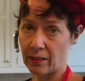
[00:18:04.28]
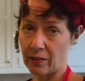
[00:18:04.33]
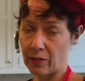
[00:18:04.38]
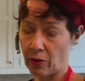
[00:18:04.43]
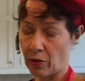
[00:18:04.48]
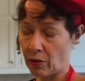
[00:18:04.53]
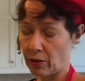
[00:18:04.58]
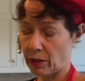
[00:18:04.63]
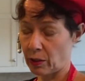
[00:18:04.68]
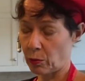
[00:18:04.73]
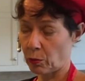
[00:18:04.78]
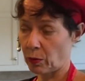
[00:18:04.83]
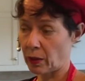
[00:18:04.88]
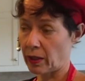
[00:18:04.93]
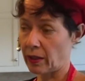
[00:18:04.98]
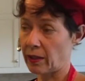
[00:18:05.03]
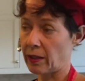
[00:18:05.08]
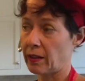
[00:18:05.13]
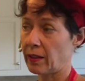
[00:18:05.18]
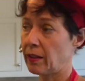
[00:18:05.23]
all in one
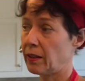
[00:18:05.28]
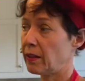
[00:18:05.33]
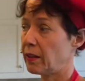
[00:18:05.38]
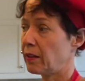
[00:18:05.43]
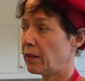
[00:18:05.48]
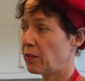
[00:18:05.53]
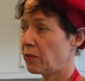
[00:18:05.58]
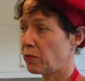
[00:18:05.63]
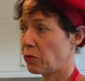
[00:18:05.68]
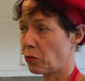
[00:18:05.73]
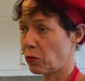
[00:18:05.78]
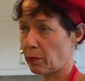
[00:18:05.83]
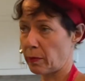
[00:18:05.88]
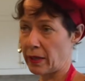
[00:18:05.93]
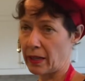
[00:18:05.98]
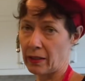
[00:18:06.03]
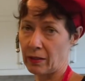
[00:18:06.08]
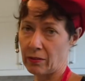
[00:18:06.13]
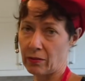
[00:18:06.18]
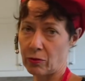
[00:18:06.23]
for
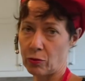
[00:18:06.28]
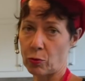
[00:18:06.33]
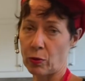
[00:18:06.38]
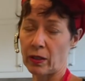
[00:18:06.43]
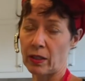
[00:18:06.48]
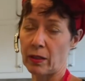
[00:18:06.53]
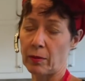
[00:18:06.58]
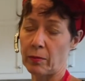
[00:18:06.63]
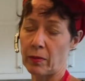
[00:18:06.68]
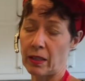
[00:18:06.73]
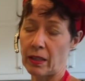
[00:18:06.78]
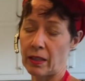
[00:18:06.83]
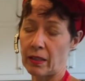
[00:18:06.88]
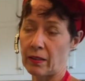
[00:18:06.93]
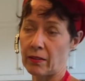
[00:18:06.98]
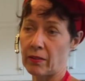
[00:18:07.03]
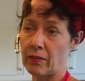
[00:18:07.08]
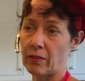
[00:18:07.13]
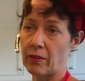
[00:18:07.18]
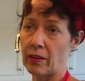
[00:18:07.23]
about 20
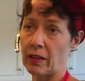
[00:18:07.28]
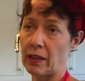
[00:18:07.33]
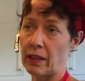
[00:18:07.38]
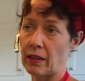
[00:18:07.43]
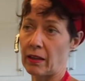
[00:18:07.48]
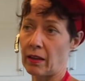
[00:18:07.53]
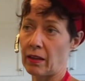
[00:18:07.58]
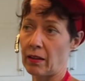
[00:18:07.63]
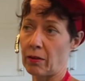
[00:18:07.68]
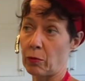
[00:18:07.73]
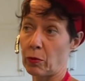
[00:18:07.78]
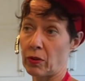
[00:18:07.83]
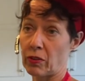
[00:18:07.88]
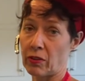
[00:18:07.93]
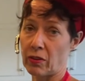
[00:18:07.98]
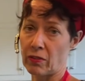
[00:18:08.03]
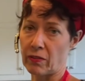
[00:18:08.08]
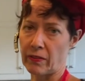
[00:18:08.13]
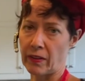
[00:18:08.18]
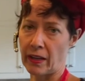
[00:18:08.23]
minutes worth
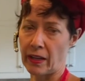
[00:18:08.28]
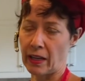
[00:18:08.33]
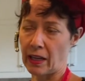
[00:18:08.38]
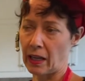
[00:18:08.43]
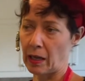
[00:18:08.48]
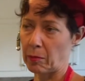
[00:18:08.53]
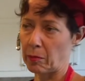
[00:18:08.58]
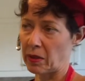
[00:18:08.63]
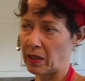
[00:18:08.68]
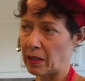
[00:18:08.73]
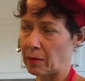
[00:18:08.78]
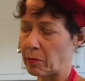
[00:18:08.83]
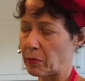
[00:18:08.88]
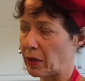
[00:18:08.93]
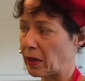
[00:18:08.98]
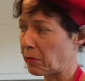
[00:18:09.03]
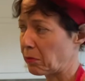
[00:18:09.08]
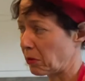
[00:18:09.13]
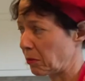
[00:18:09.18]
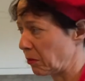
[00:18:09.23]
of time, and
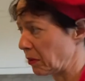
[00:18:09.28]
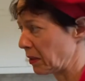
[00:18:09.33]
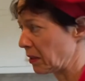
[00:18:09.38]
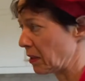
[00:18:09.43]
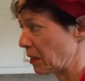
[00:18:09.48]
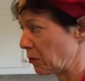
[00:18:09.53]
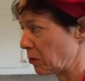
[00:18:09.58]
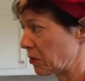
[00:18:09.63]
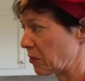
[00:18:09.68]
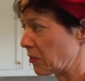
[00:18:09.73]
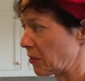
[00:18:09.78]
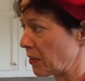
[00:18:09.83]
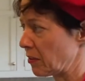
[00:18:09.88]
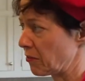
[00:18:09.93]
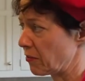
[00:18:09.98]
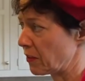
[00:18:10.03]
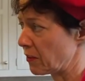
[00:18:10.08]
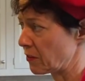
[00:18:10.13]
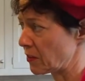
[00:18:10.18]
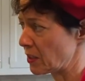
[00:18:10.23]
probably I would say
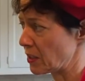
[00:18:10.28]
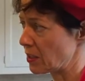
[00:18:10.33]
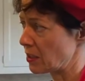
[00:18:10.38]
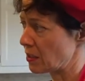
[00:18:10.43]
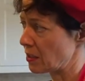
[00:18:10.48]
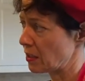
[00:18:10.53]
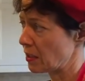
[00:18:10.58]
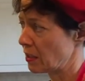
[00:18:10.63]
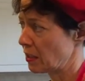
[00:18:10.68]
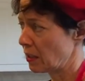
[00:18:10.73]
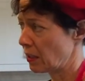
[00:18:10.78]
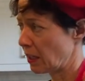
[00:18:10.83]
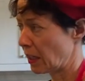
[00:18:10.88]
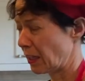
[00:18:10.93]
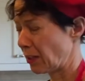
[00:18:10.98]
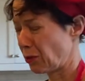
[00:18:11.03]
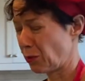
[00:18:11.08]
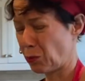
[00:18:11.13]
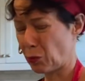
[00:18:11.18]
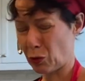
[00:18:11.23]
15, at
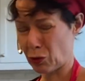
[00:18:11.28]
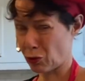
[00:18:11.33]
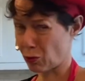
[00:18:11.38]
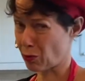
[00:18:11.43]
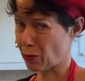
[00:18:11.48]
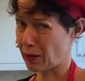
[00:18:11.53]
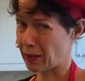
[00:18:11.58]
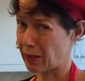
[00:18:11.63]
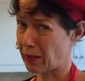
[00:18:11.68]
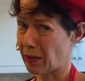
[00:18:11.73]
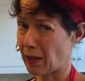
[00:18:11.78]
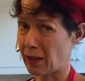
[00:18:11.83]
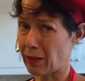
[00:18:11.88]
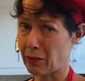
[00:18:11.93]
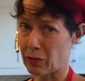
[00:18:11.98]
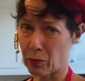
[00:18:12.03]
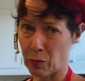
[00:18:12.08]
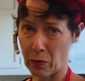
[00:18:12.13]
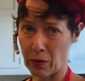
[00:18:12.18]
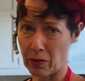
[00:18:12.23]
the most
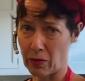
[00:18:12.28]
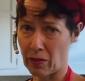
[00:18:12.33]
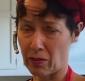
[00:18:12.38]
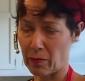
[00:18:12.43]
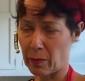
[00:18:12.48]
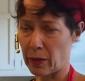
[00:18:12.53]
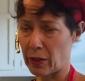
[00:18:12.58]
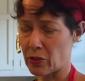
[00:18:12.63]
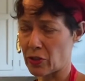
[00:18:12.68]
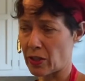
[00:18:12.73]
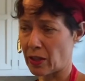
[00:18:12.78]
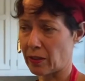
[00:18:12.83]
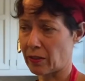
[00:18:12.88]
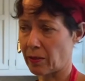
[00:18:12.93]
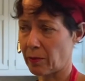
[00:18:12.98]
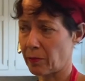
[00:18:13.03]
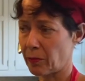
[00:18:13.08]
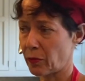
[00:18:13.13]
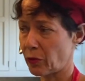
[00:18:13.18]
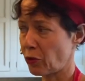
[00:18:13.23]
$20 worth of budget.
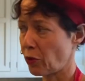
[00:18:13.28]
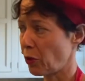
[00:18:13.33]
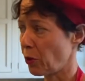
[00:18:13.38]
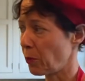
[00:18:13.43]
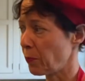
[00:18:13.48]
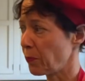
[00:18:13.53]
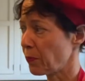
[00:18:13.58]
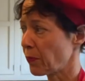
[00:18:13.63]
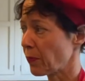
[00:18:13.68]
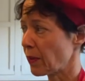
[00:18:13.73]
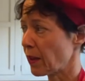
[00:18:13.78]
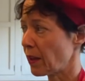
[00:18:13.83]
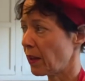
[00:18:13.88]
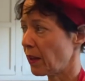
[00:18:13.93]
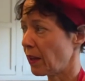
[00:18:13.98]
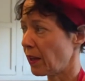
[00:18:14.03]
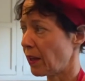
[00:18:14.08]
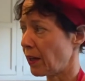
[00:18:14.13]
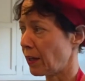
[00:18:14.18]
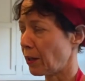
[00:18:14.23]
So
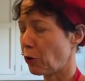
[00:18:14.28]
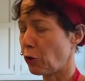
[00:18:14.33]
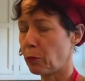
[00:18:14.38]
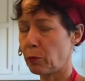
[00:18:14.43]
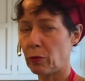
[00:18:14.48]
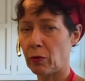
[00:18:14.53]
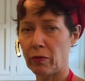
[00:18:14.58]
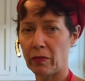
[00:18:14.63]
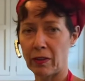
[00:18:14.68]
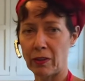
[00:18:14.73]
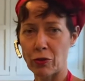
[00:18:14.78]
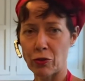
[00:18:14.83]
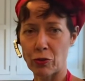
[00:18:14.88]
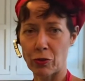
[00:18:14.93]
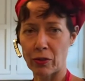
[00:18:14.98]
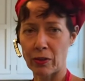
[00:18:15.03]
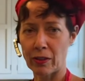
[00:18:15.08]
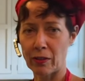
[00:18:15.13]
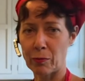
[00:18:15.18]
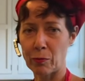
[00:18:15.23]
I hope you've
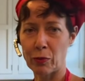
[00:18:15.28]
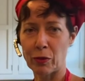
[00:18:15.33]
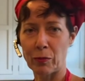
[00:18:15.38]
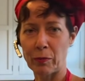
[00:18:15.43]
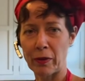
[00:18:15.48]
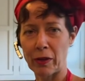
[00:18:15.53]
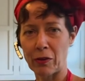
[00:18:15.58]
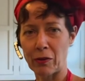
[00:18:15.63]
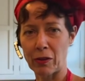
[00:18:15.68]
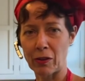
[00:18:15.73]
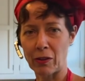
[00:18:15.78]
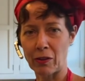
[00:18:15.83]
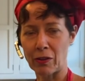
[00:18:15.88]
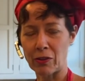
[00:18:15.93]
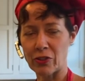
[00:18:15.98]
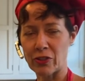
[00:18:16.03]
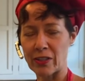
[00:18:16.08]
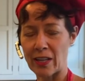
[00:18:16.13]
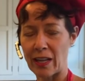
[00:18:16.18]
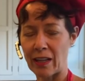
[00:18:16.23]
enjoyed preparing lunch
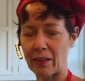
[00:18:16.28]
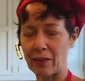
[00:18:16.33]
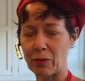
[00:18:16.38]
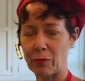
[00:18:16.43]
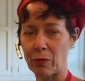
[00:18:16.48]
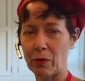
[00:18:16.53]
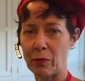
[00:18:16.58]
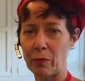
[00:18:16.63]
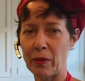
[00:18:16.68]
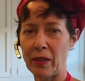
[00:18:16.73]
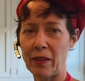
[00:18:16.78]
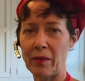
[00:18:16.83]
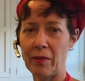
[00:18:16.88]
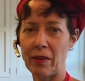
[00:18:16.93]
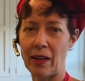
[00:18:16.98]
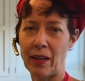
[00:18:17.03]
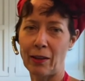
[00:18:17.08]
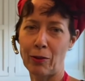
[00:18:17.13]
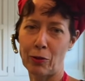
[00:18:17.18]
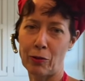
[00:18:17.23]
salads with me.
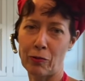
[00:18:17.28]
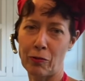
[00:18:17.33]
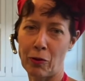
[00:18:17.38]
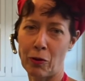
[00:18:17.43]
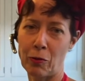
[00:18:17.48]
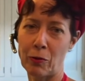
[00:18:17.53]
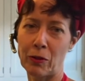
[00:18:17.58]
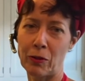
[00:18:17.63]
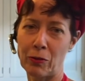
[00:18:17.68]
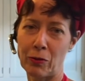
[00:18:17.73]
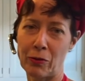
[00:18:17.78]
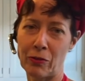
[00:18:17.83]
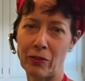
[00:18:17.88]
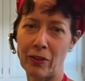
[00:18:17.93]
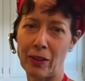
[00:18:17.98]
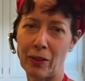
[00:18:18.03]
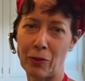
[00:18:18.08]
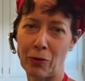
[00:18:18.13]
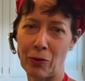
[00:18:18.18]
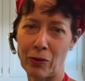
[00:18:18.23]
I look forward to
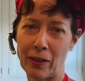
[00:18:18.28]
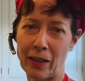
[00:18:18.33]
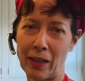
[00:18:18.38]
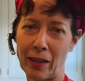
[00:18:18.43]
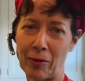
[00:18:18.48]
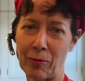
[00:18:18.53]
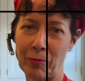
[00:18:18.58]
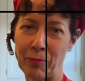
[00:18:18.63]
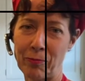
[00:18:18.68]
seeing you again.